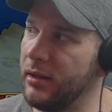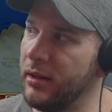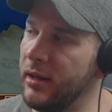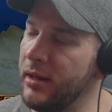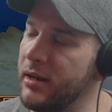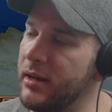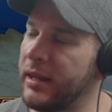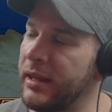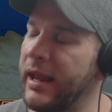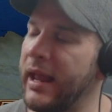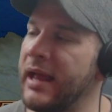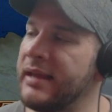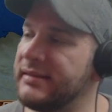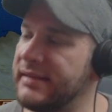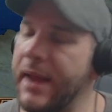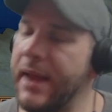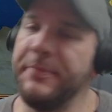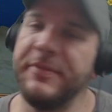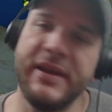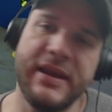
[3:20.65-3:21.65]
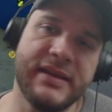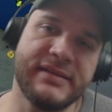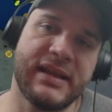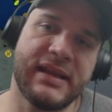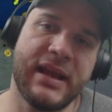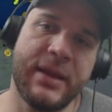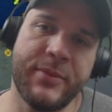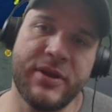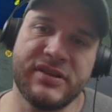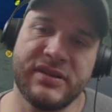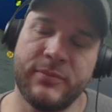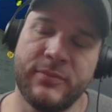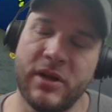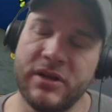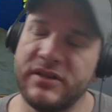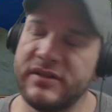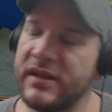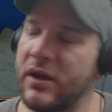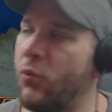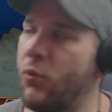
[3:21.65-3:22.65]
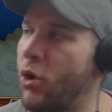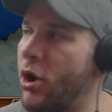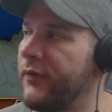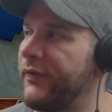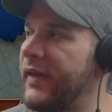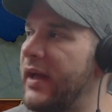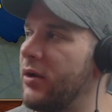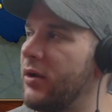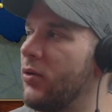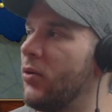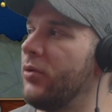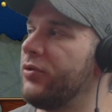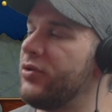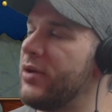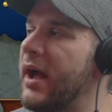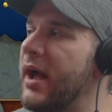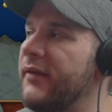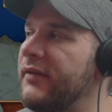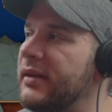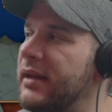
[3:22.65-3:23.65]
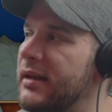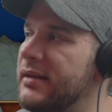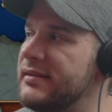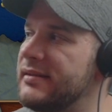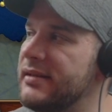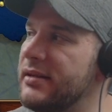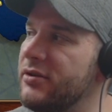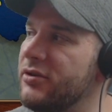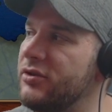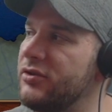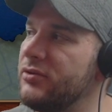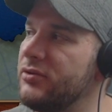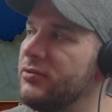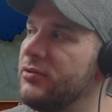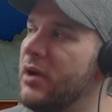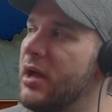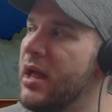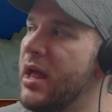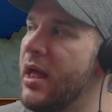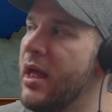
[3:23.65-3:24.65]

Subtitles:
it, like, as tempted as I am, as much as I want that gold, you have to consider too